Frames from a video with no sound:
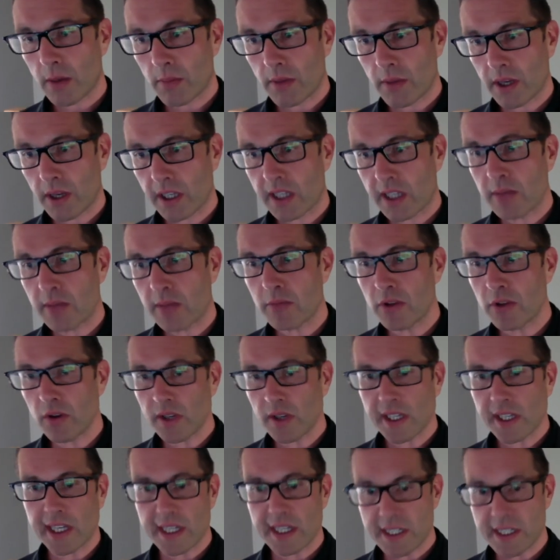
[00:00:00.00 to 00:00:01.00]

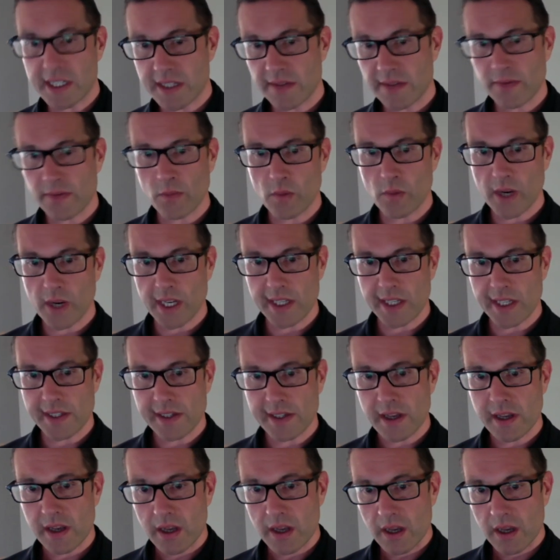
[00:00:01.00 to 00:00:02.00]
communicate in different ways
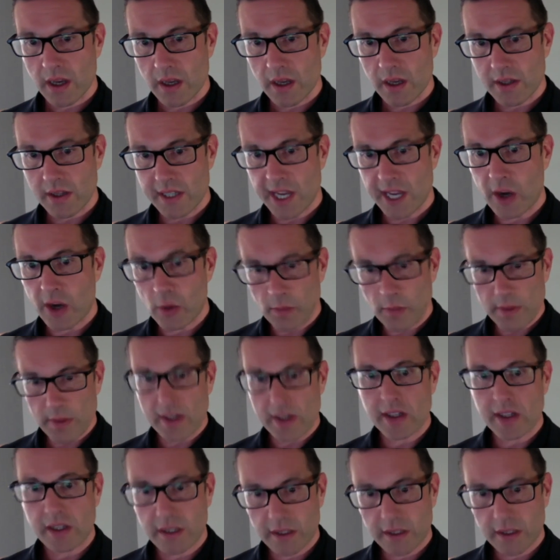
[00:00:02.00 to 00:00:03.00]
to help
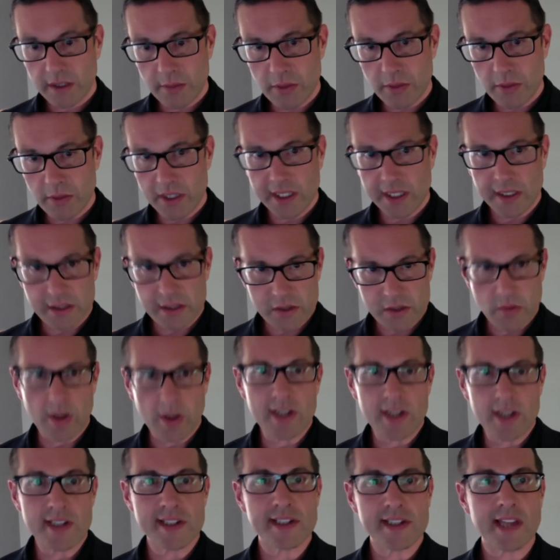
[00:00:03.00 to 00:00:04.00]

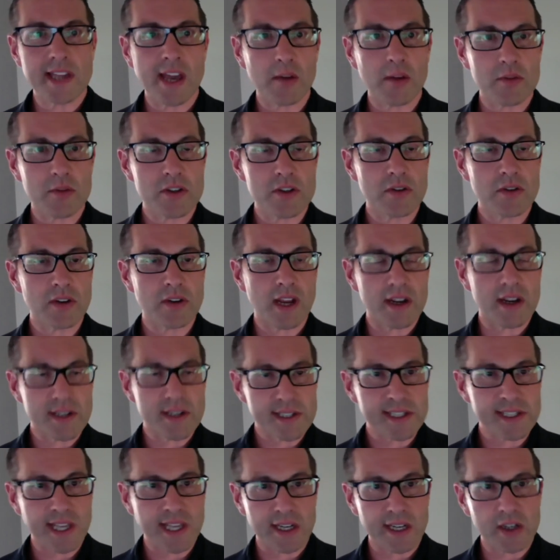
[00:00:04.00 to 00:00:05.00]
help children
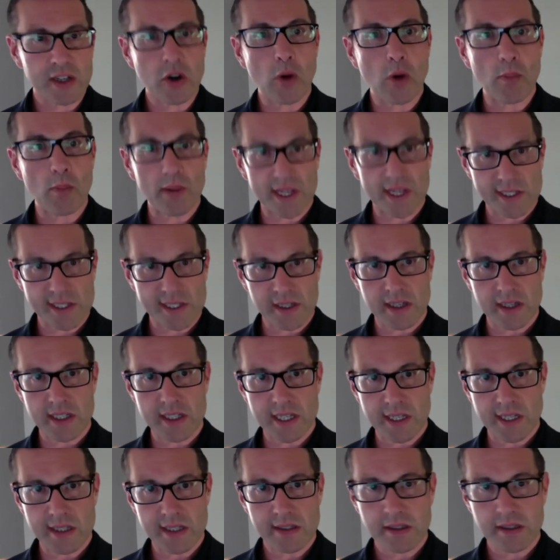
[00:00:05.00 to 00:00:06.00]
understand complex
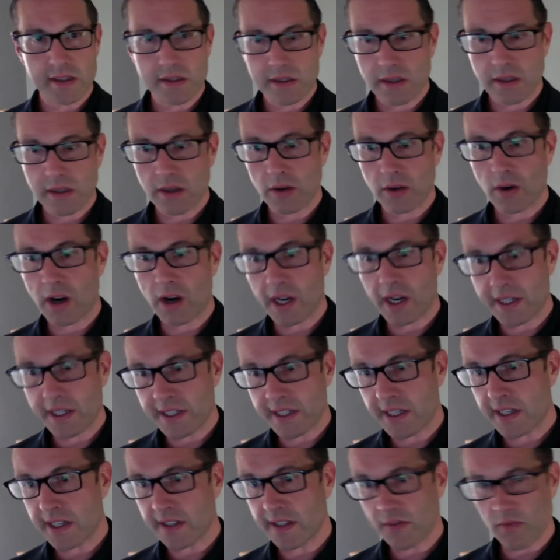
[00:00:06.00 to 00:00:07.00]
ideas. So
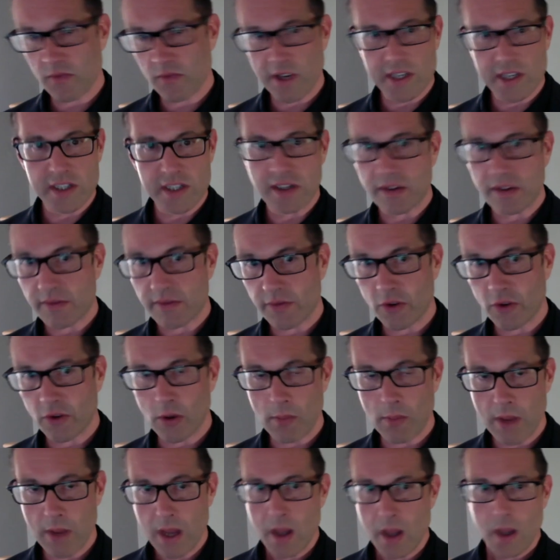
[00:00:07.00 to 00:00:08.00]
ideas ranging
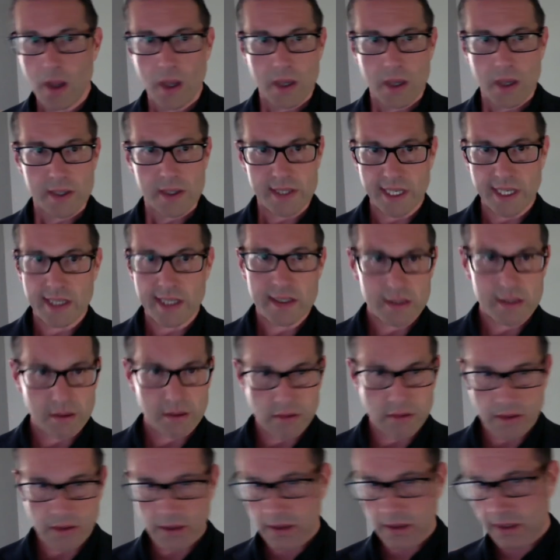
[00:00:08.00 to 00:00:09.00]
from data
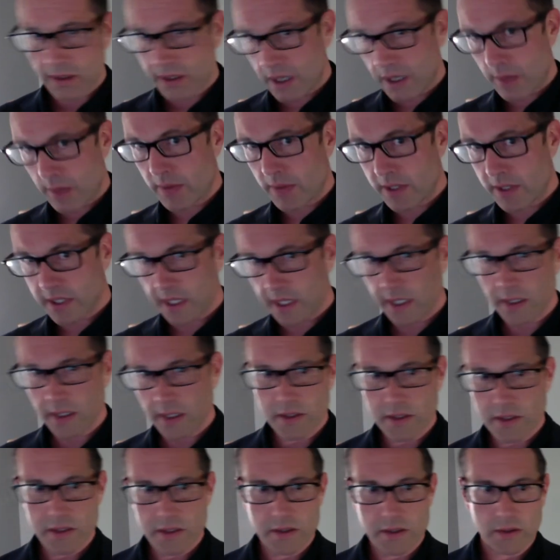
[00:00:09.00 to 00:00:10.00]
and climate
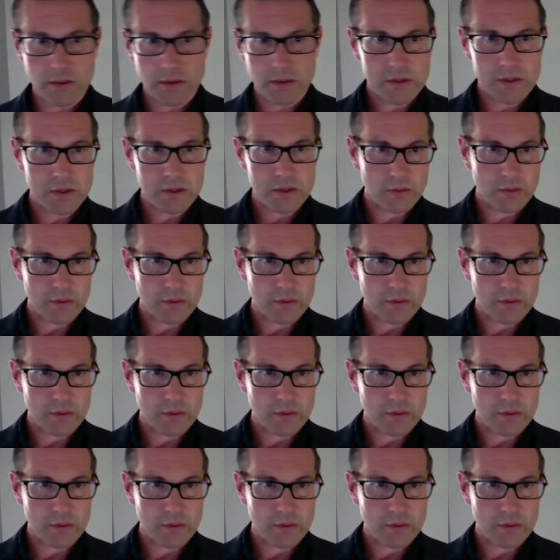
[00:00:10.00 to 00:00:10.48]
change to